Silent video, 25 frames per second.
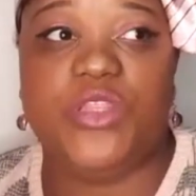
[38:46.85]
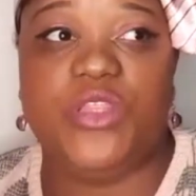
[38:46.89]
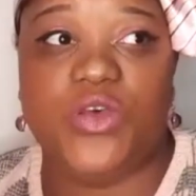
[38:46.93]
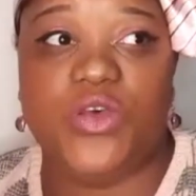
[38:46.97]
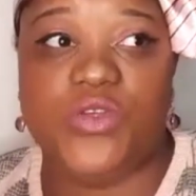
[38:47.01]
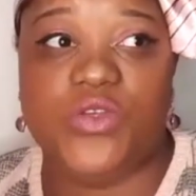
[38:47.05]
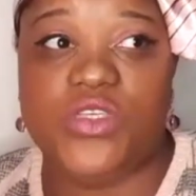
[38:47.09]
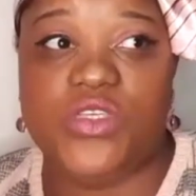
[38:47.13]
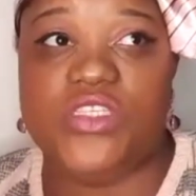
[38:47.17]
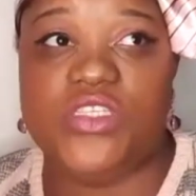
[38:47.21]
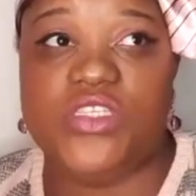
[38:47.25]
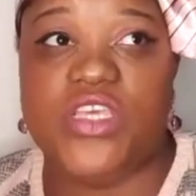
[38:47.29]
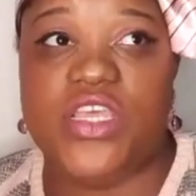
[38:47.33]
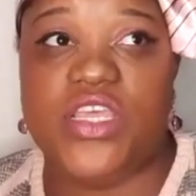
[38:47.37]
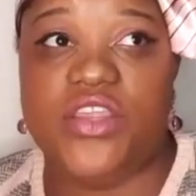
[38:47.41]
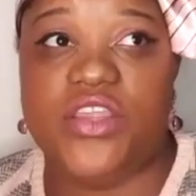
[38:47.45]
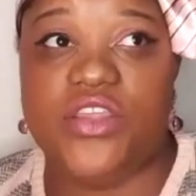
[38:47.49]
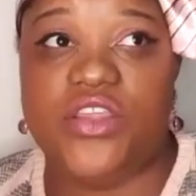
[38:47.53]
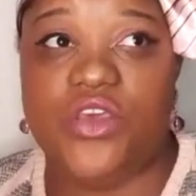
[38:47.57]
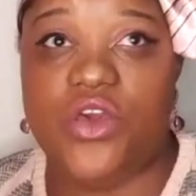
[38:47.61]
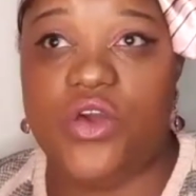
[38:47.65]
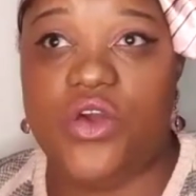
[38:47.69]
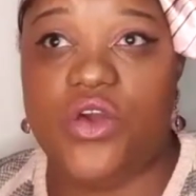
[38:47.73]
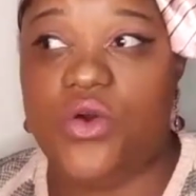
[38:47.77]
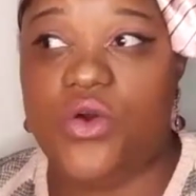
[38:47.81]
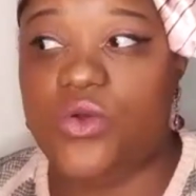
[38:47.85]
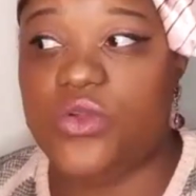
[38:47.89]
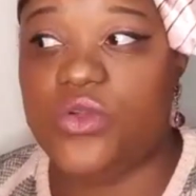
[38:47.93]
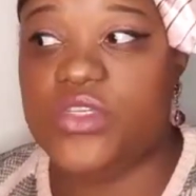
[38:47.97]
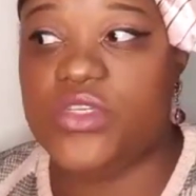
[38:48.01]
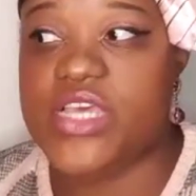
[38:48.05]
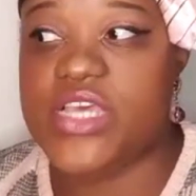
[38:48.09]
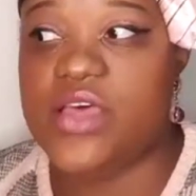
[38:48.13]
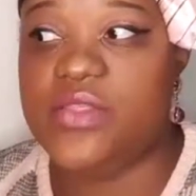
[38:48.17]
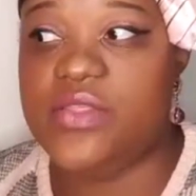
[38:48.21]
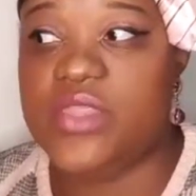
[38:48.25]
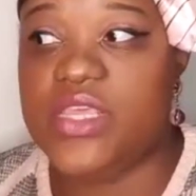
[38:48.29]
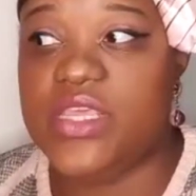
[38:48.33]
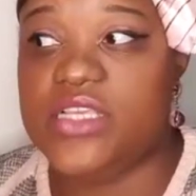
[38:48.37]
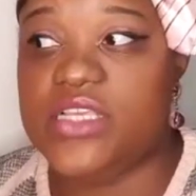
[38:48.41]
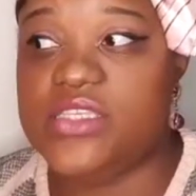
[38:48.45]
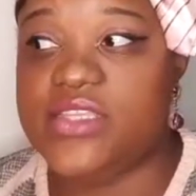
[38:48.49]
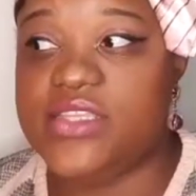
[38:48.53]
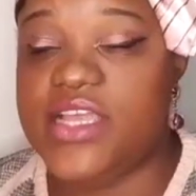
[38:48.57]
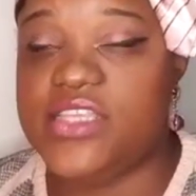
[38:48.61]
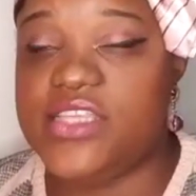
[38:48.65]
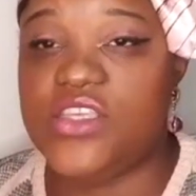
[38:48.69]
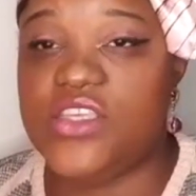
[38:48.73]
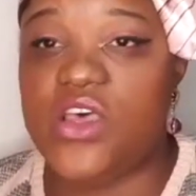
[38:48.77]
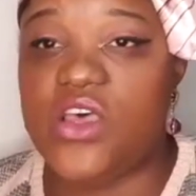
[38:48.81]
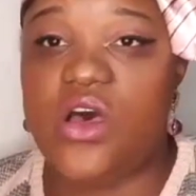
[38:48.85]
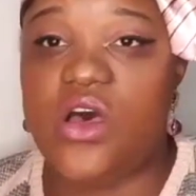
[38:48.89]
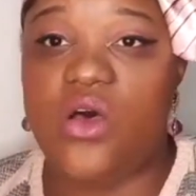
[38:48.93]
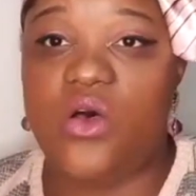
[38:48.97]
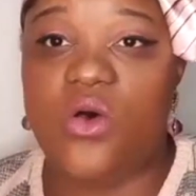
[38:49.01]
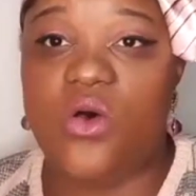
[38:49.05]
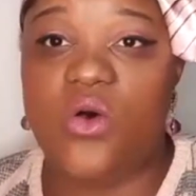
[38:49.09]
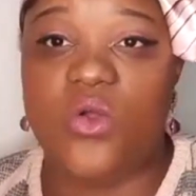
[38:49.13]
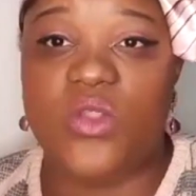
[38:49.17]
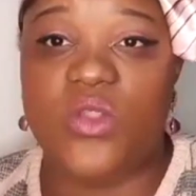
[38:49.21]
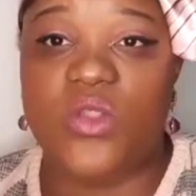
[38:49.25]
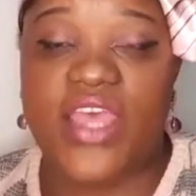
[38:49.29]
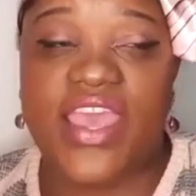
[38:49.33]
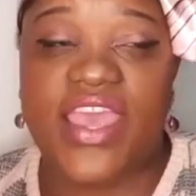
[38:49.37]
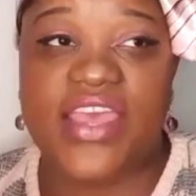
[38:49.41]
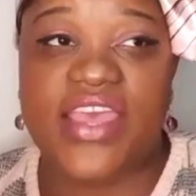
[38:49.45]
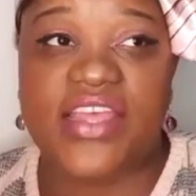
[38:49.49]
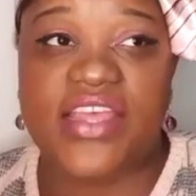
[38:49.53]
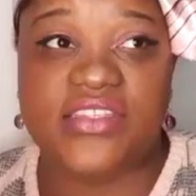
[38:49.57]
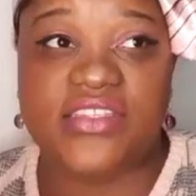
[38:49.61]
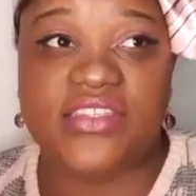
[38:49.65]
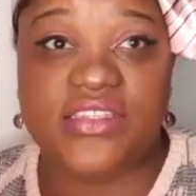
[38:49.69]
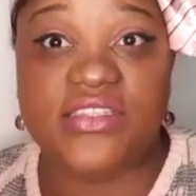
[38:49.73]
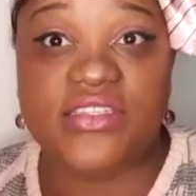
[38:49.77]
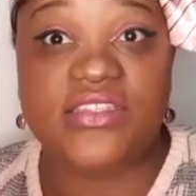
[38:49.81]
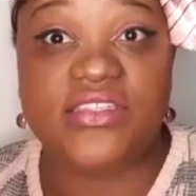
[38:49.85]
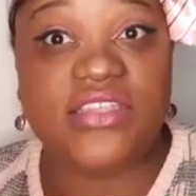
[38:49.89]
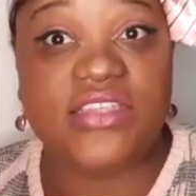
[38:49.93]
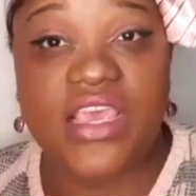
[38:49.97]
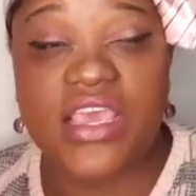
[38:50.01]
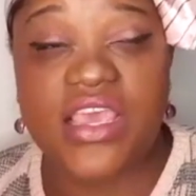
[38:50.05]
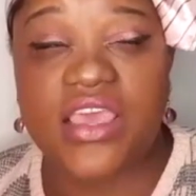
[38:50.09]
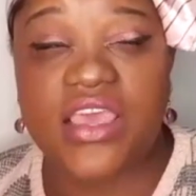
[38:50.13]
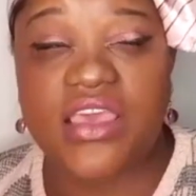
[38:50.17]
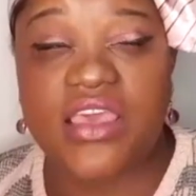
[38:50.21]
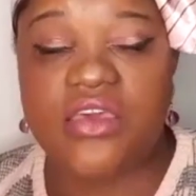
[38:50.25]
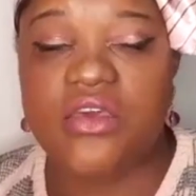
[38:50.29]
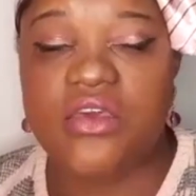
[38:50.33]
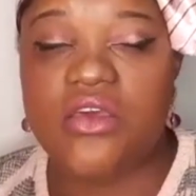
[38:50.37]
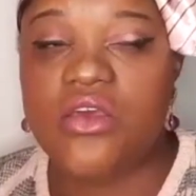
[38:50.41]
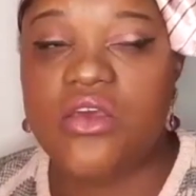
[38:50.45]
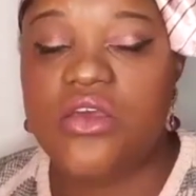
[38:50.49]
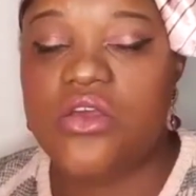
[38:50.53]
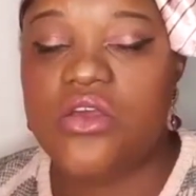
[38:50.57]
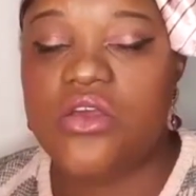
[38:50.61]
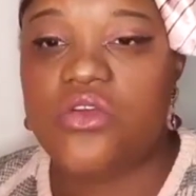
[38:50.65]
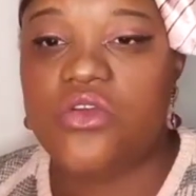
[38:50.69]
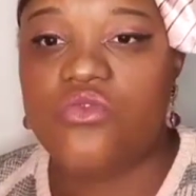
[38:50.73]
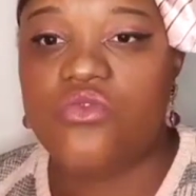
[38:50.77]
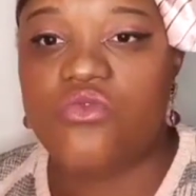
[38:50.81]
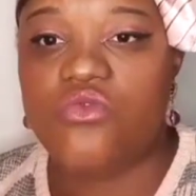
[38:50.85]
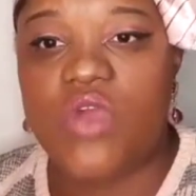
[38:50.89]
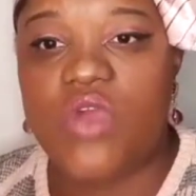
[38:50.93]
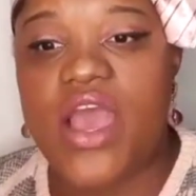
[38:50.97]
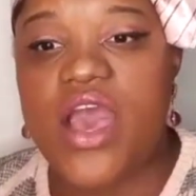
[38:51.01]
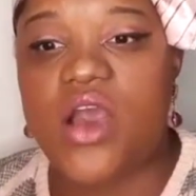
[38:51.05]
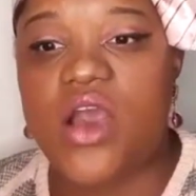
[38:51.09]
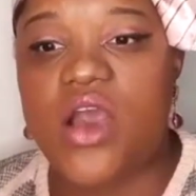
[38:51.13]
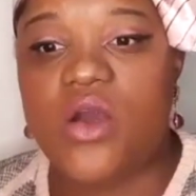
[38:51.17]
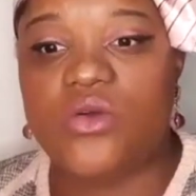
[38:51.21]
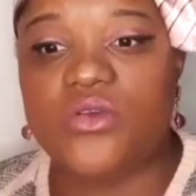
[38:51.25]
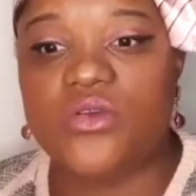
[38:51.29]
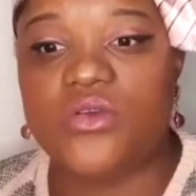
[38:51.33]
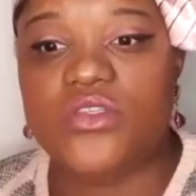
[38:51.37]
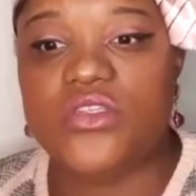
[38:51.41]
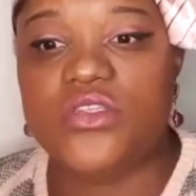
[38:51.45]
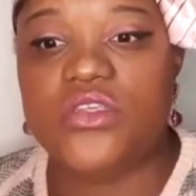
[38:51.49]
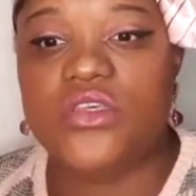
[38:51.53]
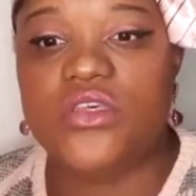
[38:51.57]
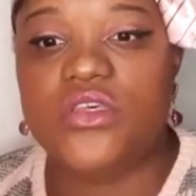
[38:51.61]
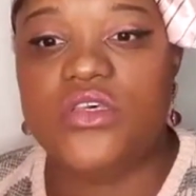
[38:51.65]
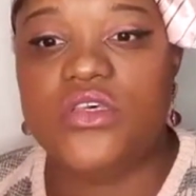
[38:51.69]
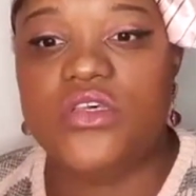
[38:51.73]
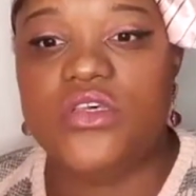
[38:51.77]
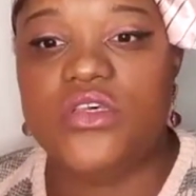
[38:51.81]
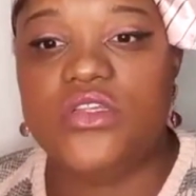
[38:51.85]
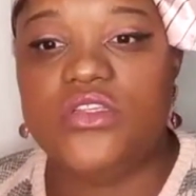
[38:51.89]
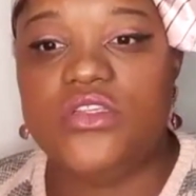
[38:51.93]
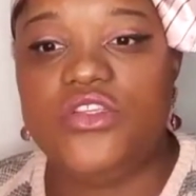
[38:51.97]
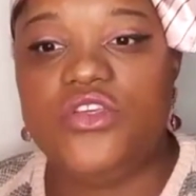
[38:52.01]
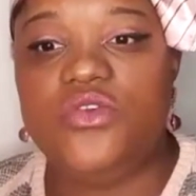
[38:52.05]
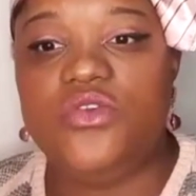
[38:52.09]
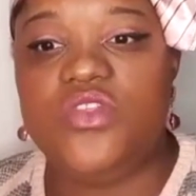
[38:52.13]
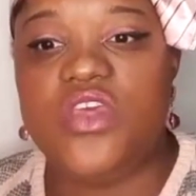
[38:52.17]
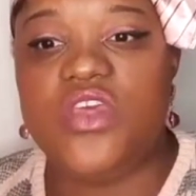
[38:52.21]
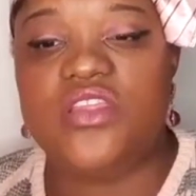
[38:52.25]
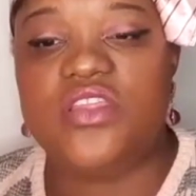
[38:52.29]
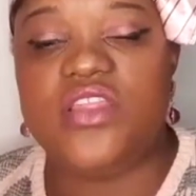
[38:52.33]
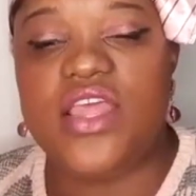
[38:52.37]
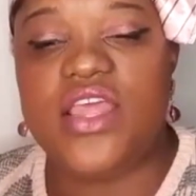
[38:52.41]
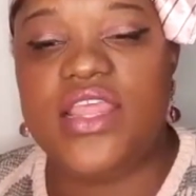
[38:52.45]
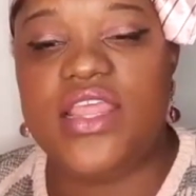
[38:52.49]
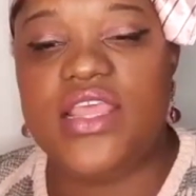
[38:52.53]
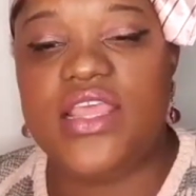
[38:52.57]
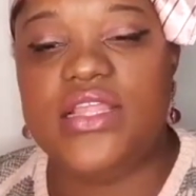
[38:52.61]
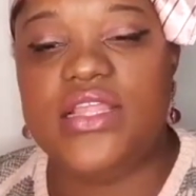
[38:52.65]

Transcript: Pelosi tend to go down this let's all hold hands and sing route, do you think that